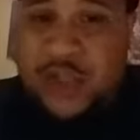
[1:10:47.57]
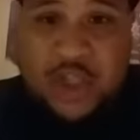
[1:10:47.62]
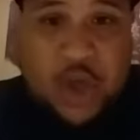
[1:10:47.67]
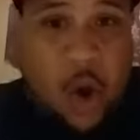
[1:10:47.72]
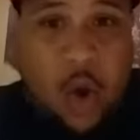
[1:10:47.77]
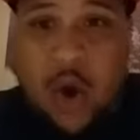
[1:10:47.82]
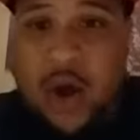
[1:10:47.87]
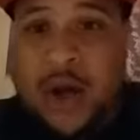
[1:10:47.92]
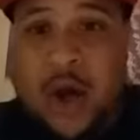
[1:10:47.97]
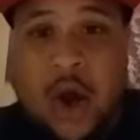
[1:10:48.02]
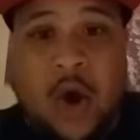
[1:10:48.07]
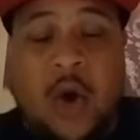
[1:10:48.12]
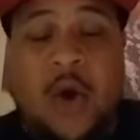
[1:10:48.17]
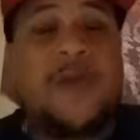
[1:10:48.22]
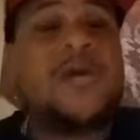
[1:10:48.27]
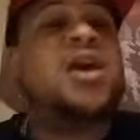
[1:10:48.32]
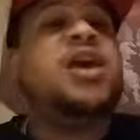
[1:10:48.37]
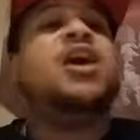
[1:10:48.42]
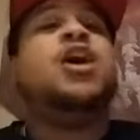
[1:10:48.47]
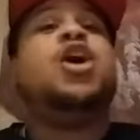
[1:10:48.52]
going on,
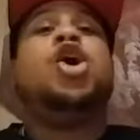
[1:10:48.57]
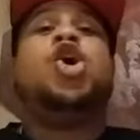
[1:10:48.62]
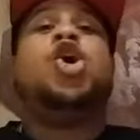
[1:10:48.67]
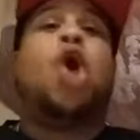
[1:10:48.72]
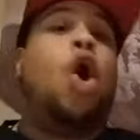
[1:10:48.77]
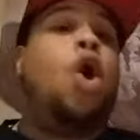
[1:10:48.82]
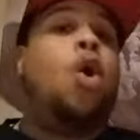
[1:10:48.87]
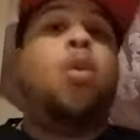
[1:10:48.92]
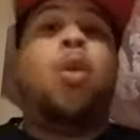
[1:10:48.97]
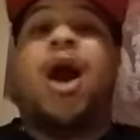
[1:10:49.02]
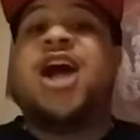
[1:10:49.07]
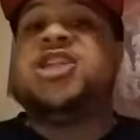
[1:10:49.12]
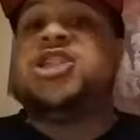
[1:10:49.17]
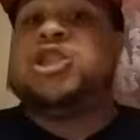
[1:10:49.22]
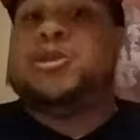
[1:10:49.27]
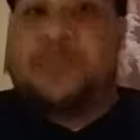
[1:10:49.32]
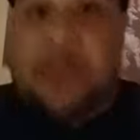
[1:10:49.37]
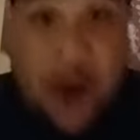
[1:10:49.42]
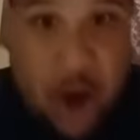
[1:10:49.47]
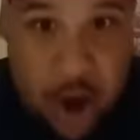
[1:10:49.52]
go
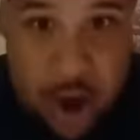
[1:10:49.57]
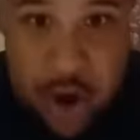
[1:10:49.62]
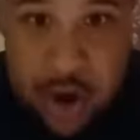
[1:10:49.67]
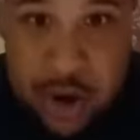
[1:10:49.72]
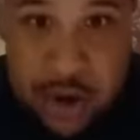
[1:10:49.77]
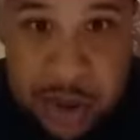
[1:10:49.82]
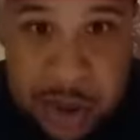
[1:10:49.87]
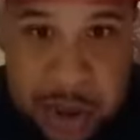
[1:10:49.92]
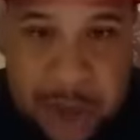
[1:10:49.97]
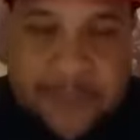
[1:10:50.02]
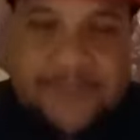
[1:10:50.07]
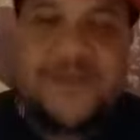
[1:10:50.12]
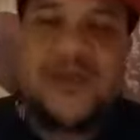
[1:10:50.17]
watch Purge.